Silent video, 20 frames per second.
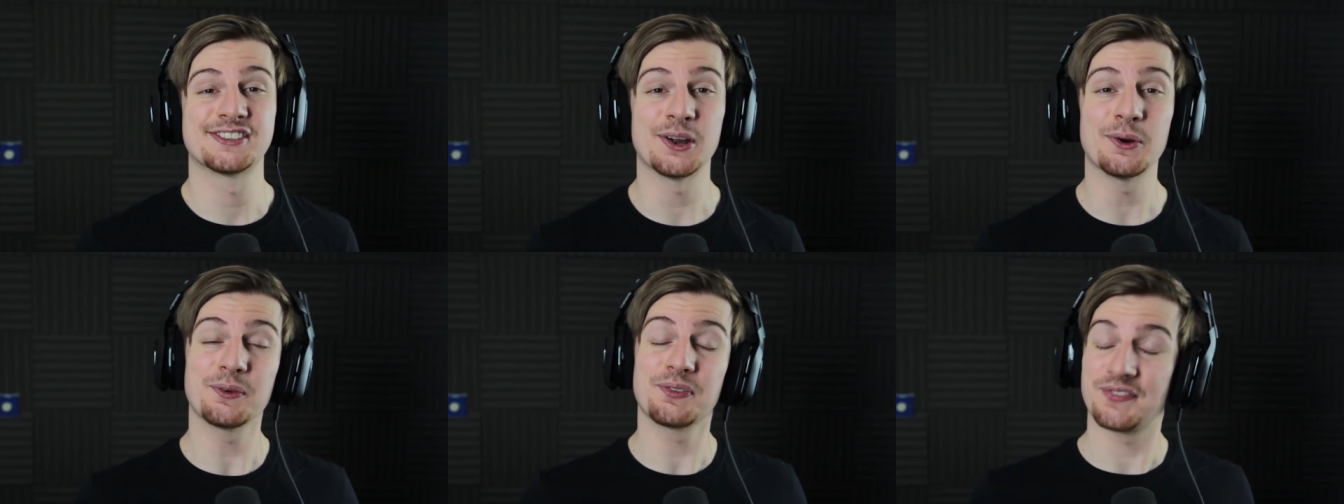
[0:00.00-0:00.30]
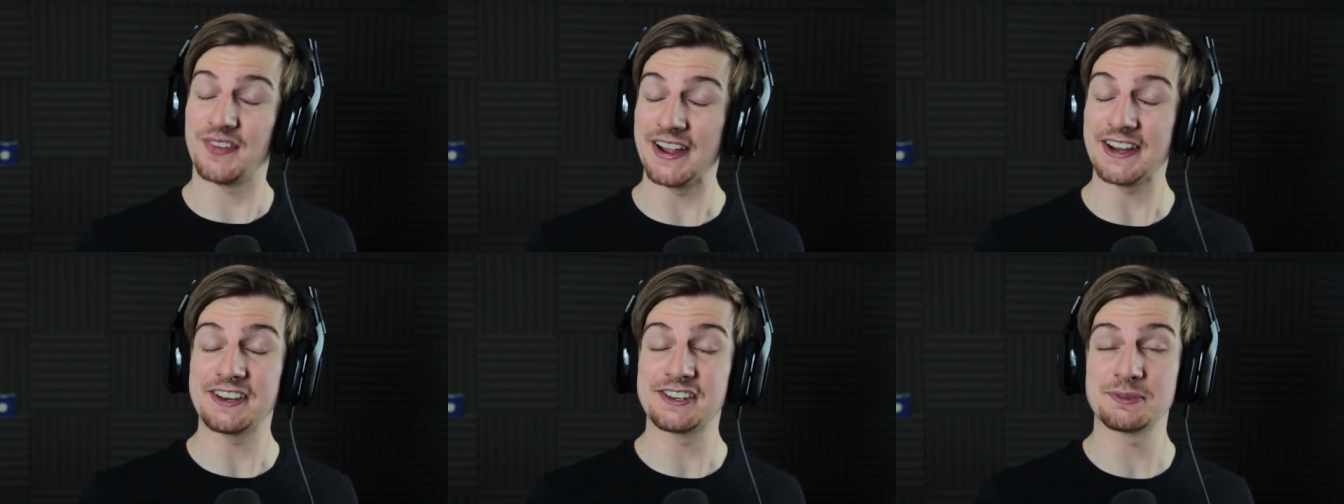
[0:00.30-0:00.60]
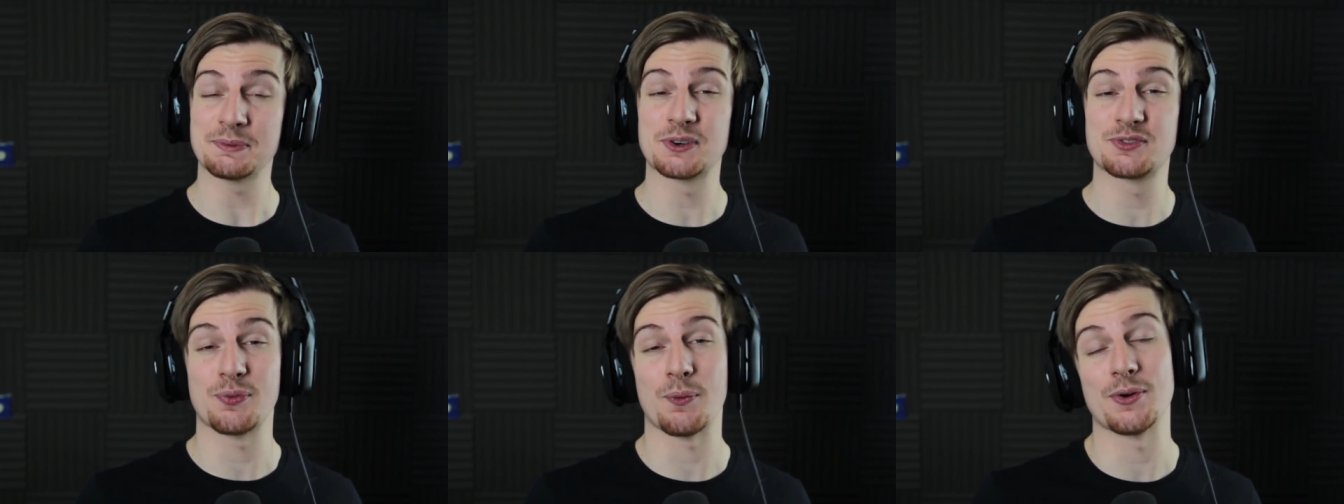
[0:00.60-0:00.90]
So thank you
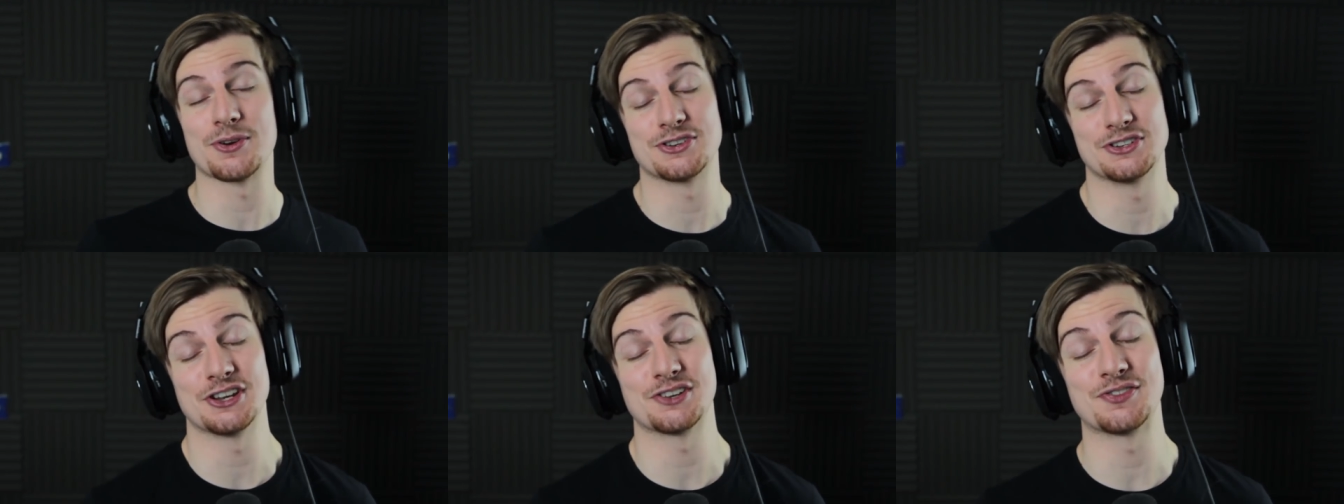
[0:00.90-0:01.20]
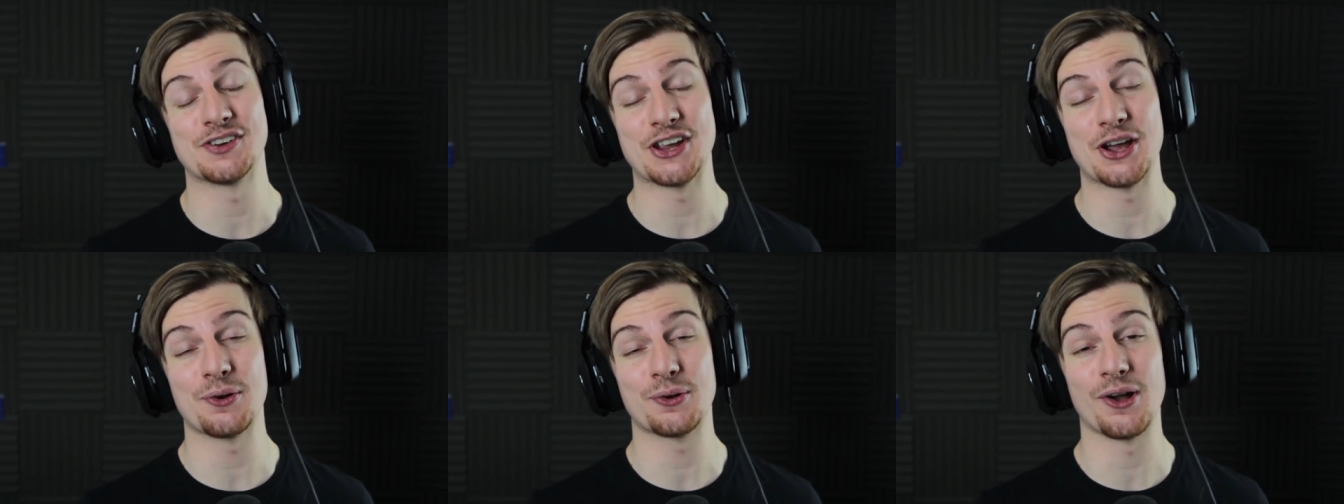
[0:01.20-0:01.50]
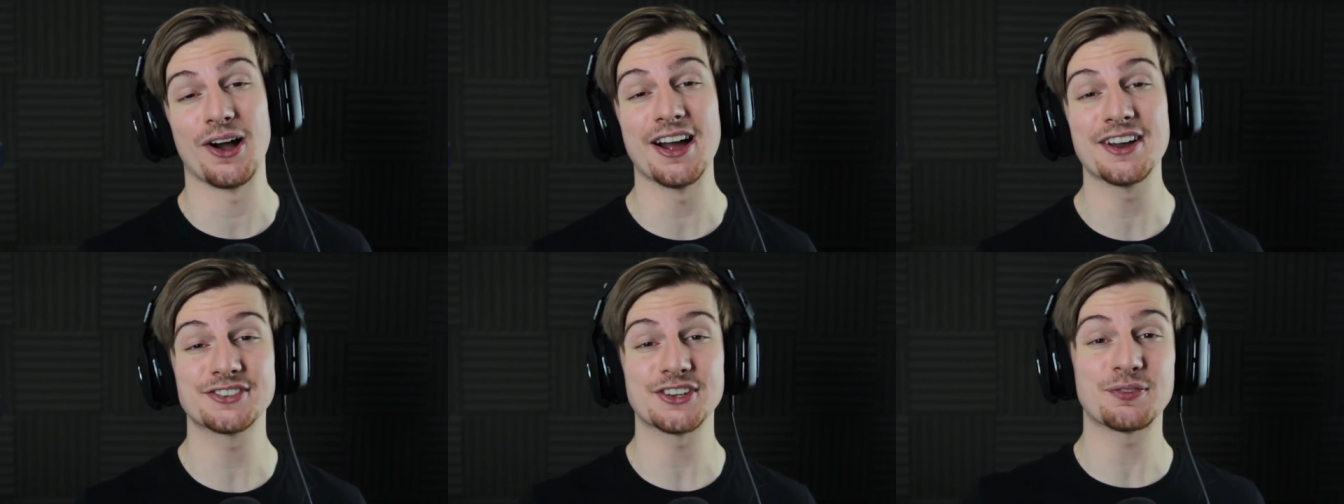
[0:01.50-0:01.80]
so much for watching this video,
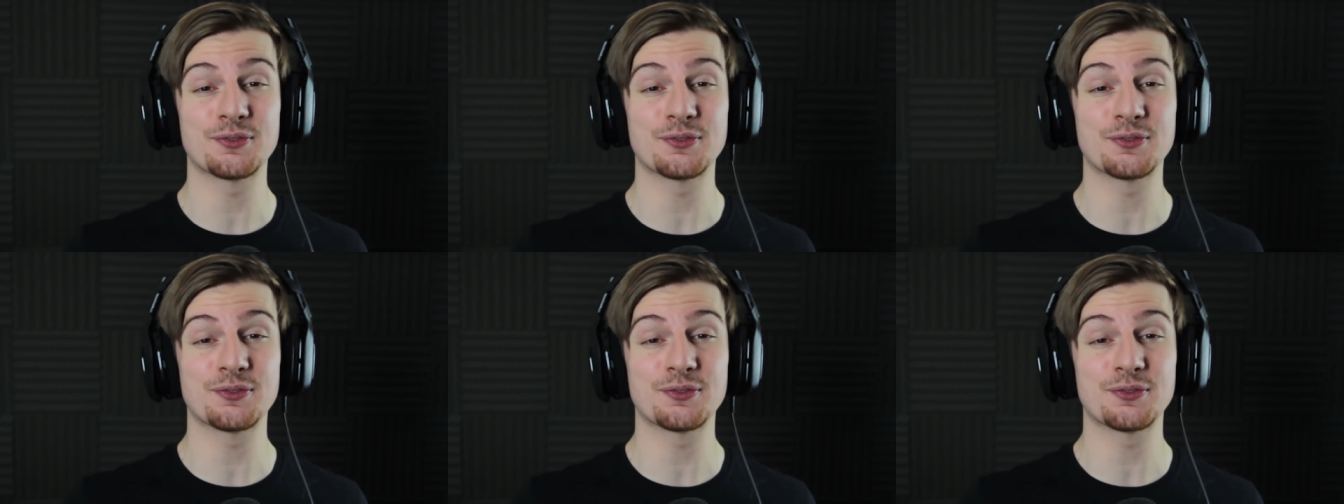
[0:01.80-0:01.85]
guys.